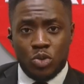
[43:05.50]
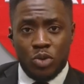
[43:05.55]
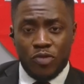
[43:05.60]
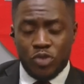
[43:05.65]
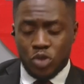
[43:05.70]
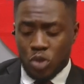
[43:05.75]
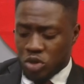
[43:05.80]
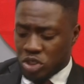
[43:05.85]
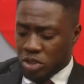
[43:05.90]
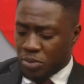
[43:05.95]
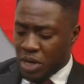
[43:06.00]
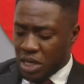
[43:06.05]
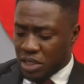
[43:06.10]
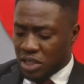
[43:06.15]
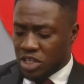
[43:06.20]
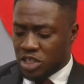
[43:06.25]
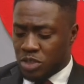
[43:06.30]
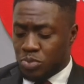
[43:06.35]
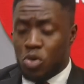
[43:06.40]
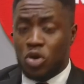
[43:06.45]
we have talked
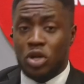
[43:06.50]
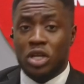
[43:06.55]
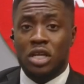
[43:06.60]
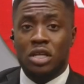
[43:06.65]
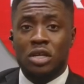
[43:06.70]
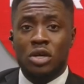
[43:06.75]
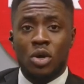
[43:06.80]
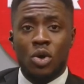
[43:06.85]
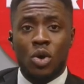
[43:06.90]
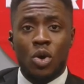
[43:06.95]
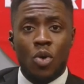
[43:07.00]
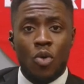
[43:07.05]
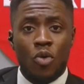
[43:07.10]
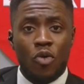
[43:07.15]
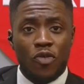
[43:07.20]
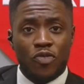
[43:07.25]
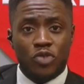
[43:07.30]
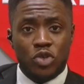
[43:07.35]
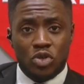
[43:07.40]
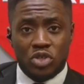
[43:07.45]
about this morning.
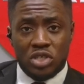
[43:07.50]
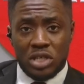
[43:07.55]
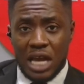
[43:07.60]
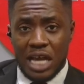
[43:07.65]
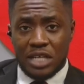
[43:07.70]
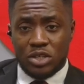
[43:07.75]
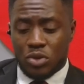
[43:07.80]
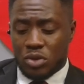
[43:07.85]
We have touched light